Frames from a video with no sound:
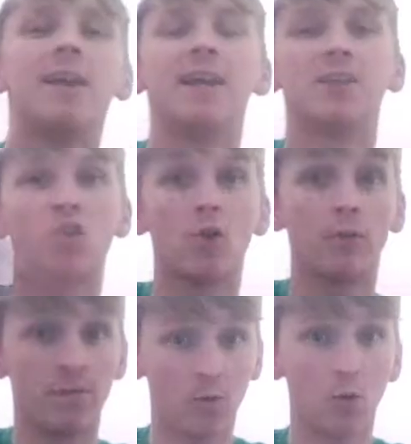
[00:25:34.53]
It's on the
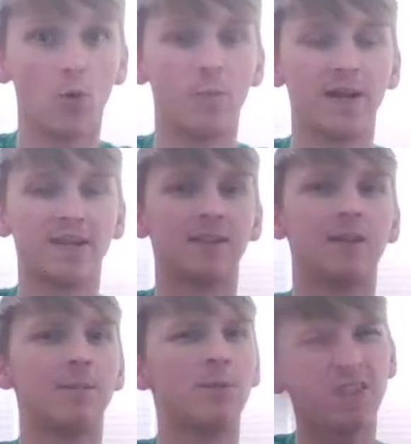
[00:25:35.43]
floor,
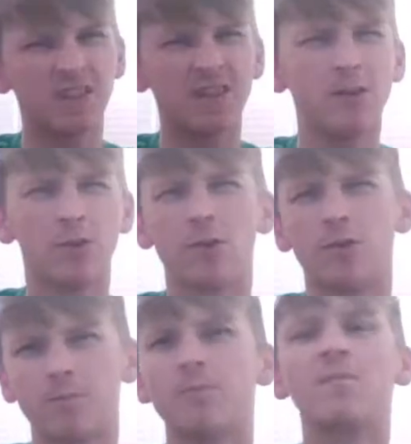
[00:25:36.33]
basically, but it's still a
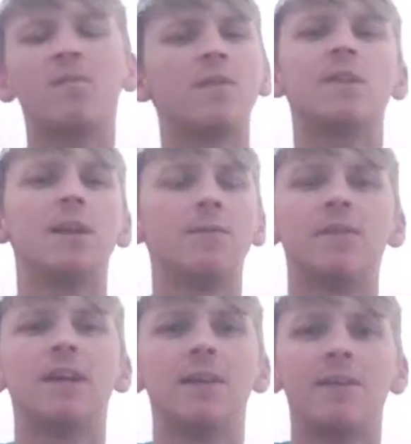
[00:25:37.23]
good 15
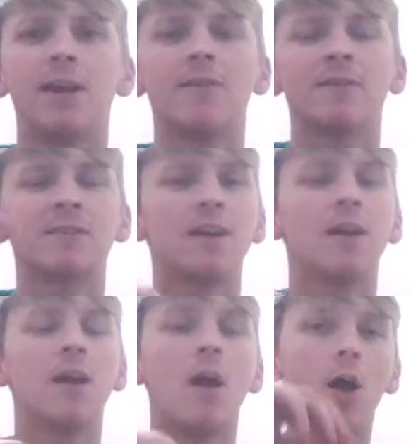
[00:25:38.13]
feet in the air, I'd say.